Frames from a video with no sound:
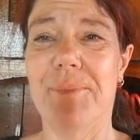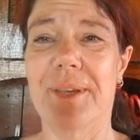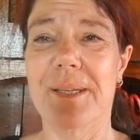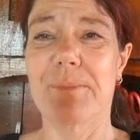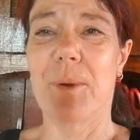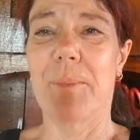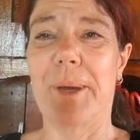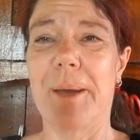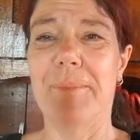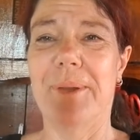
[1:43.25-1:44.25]
things pop
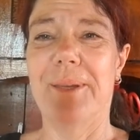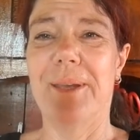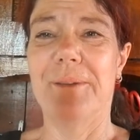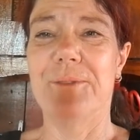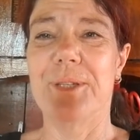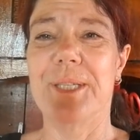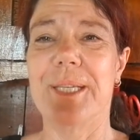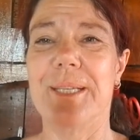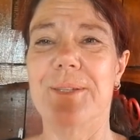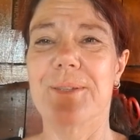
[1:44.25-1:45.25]
up and you have to
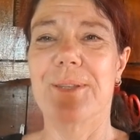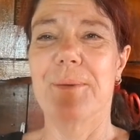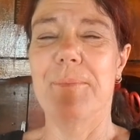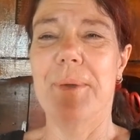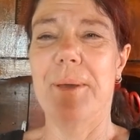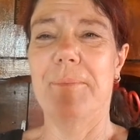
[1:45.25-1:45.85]
attend to them.